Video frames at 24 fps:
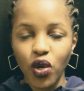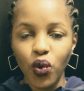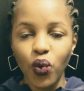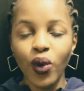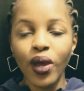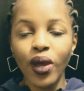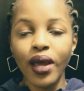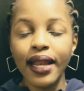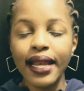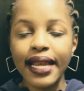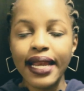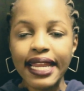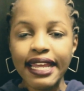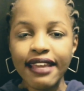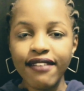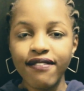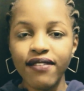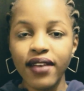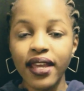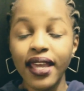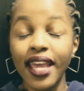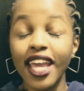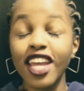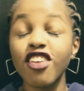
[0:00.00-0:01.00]
We are
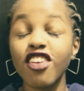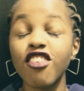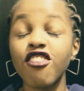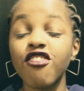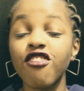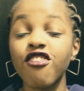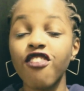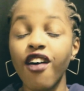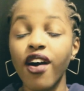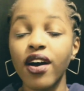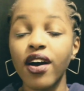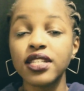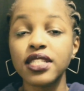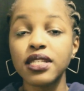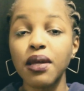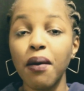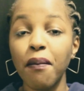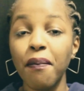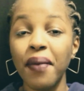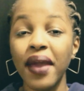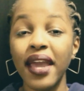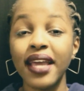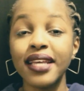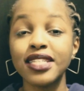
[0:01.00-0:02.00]
living in a
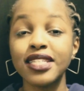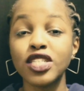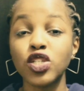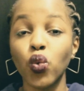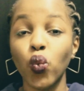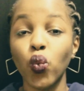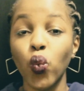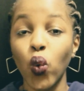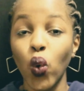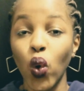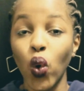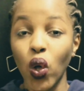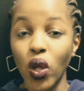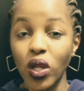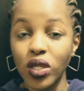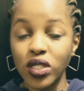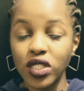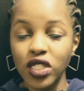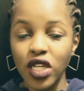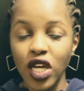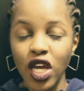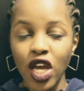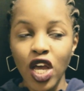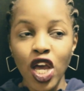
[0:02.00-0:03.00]
fast-paced
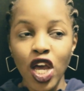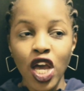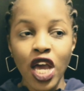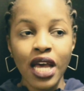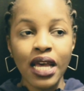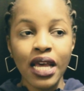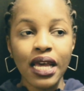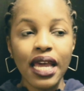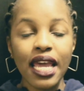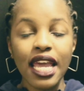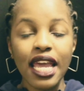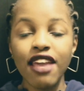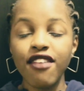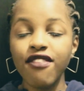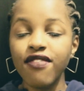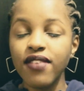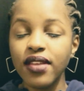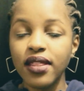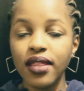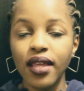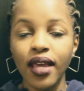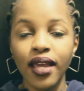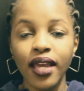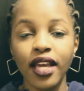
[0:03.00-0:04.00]
world.
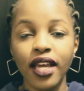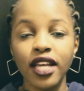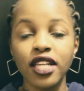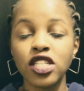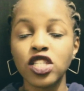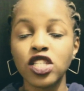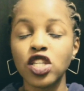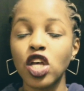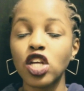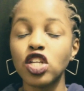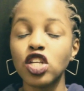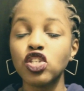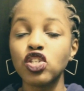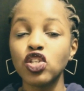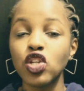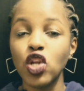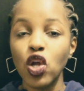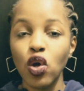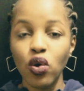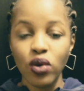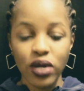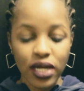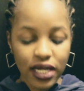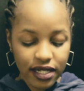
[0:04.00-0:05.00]
Everything is
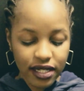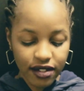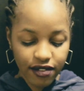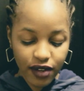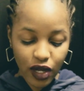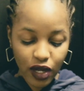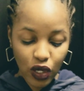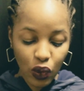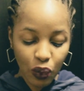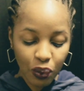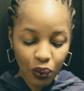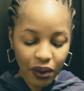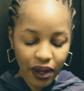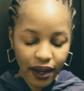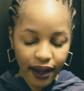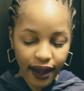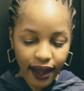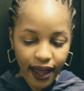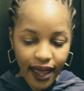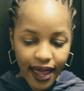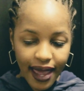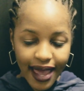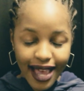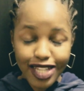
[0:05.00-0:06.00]
slowly developing.
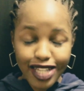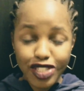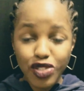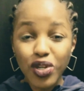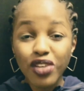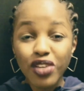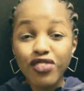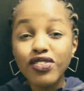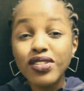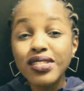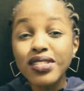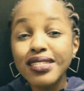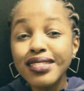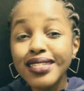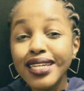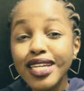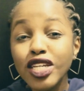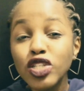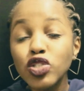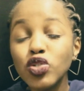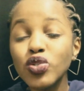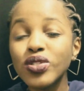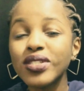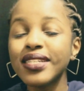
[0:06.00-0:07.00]
So if you
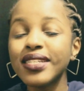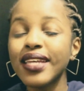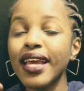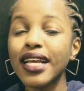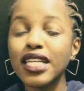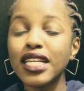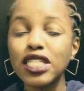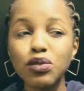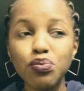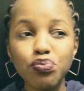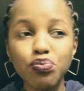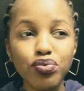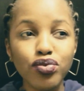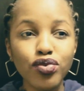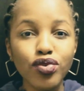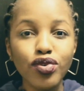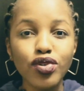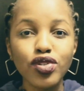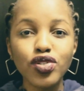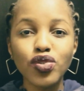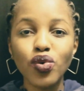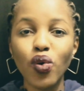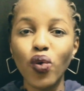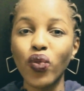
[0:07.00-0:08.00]
stick to
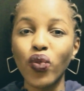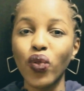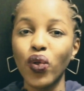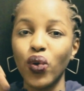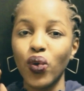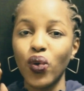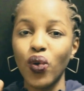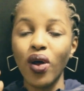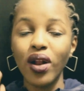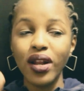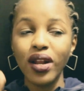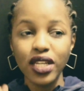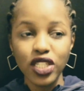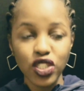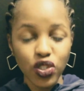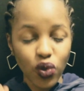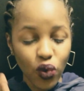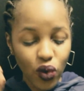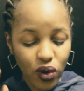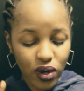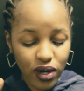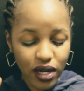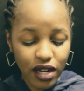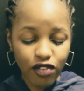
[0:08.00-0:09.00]
textbooks or the knowledge
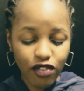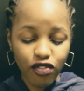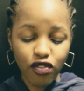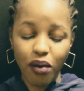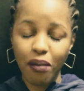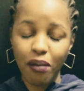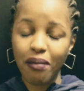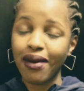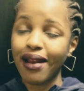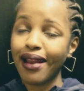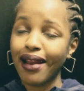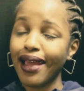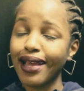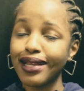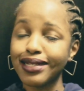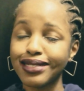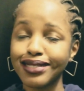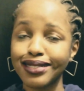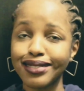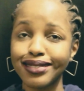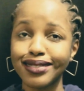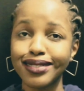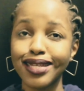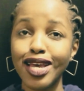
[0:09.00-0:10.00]
only from
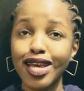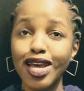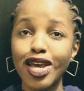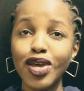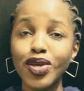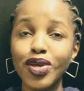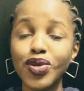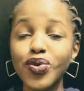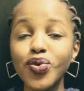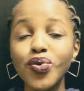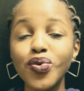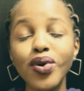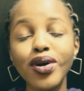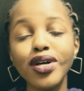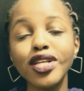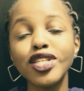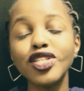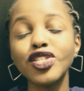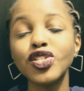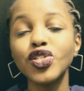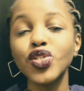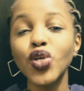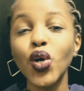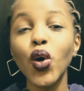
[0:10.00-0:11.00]
lectures, you are
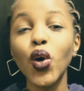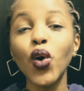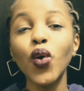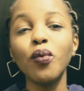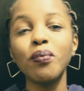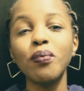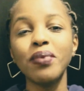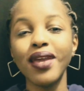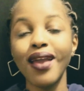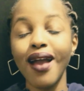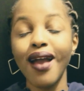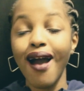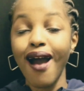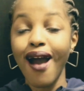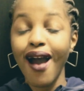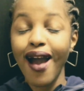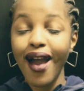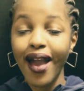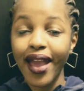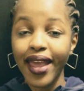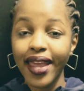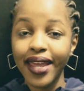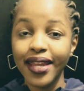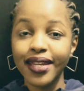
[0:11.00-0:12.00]
so
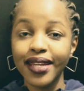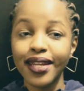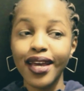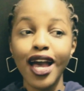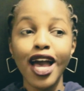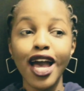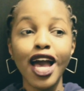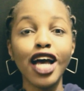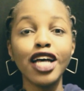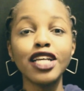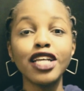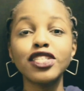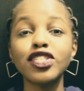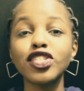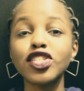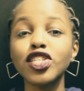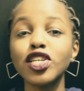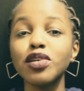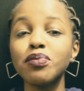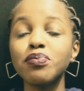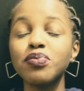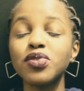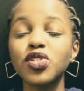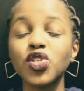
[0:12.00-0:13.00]
behind.
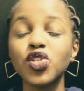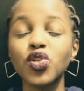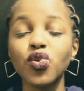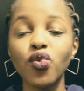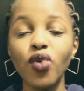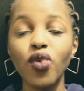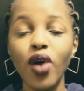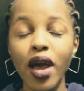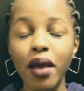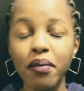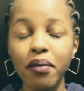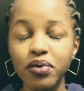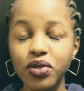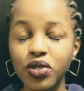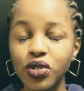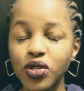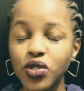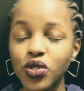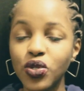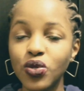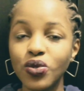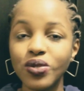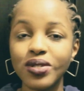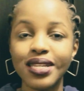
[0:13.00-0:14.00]
Subscribe to
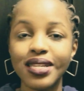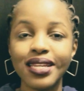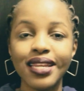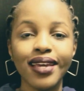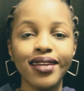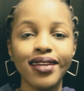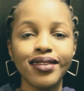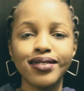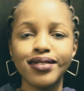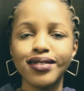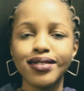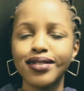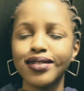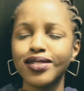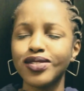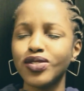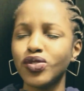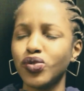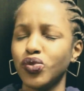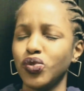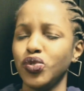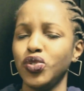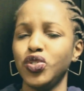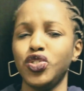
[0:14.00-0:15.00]
newsletters,
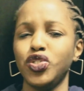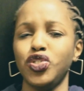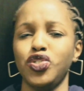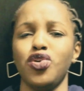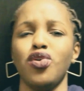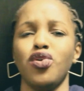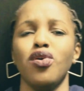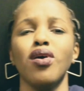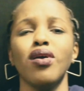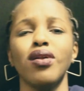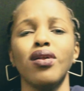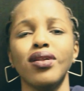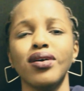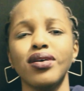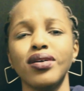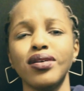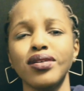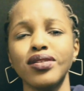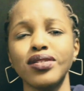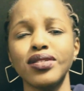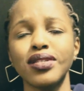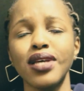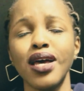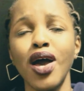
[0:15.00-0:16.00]
to
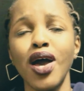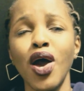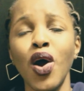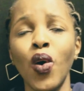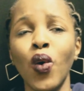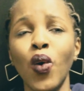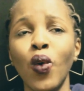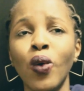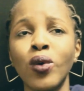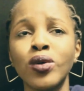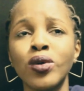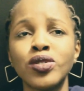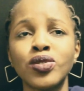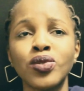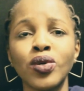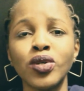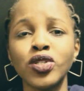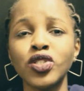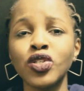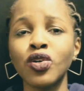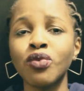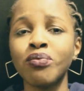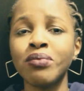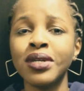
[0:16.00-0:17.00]
journals, or
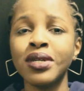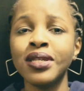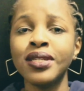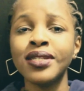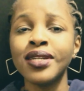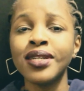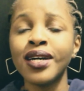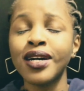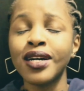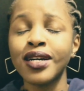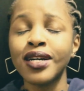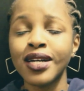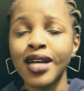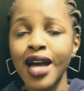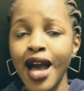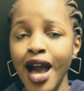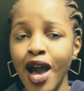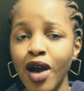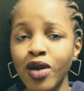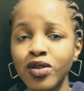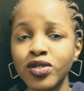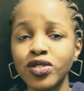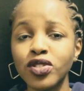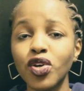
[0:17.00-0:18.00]
social media
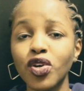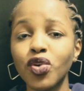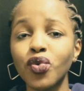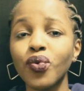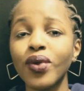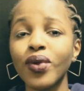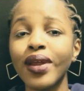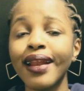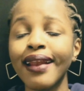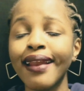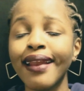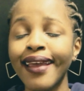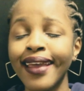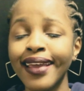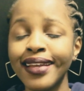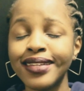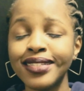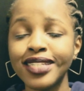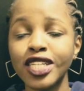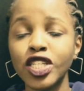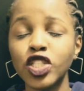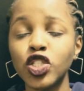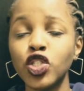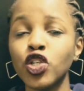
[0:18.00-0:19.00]
accounts
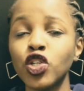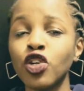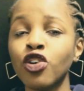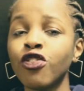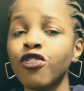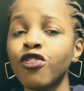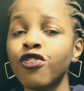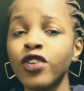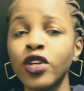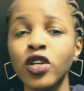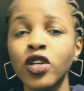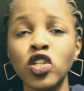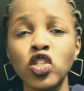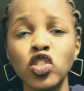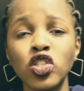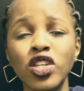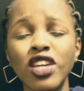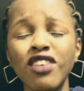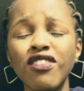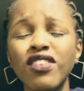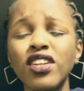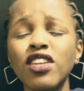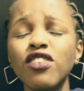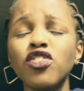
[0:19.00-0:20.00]
relating to your field.
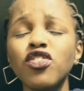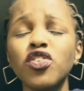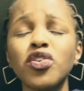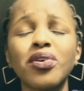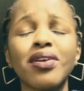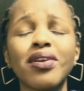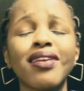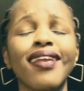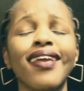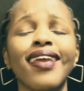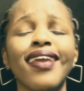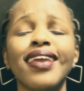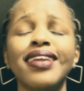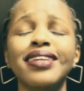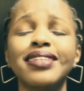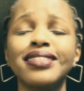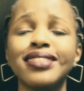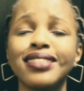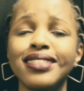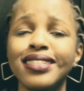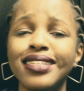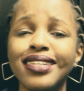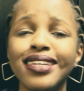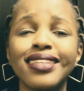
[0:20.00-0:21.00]
Even if you're an
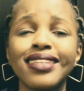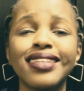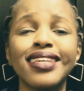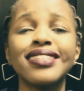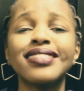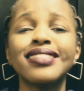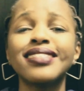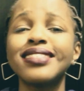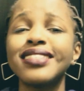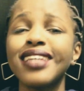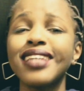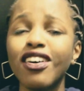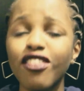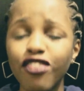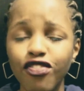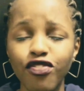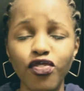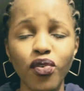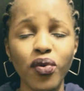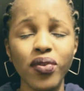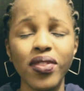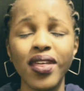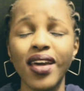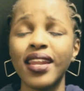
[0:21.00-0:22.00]
engineer, there's stuff
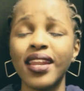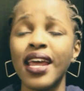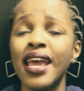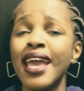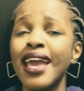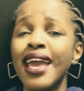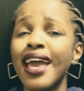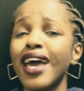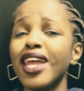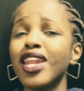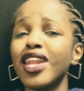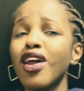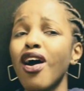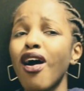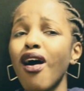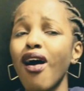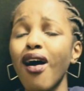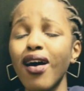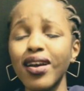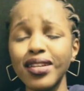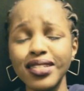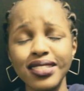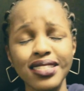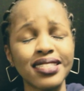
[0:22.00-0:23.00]
for that. An
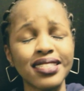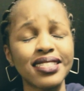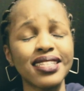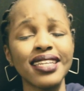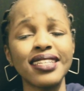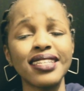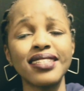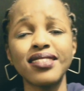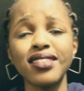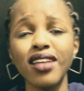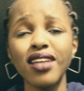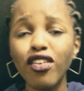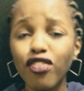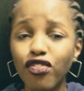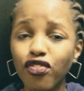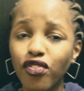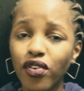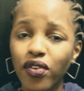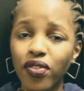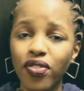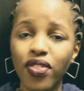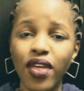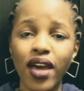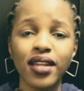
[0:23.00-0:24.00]
artist, there's stuff
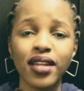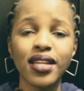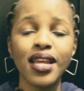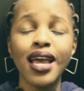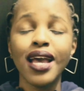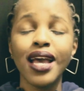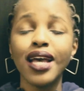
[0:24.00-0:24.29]
for that.